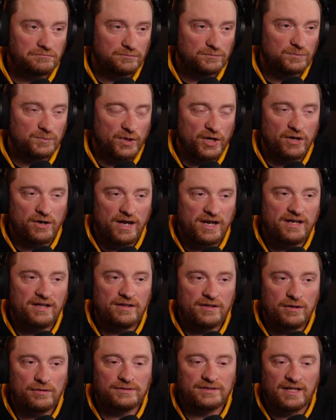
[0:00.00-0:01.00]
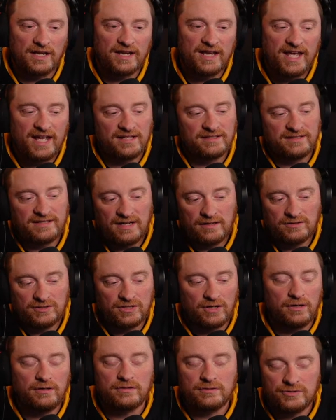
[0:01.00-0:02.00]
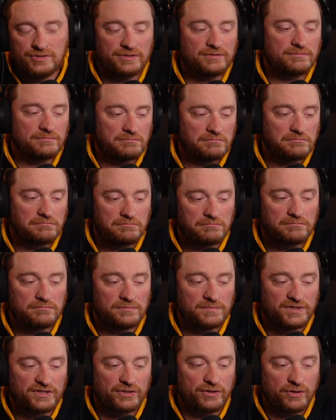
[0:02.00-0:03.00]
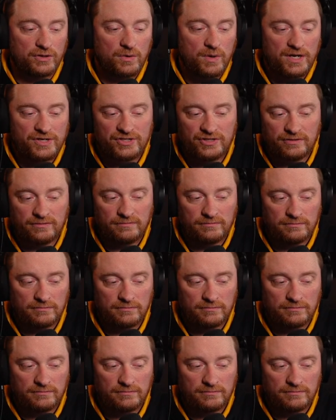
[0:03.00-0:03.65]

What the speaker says: But are any of those like hands down starters? It's a good question.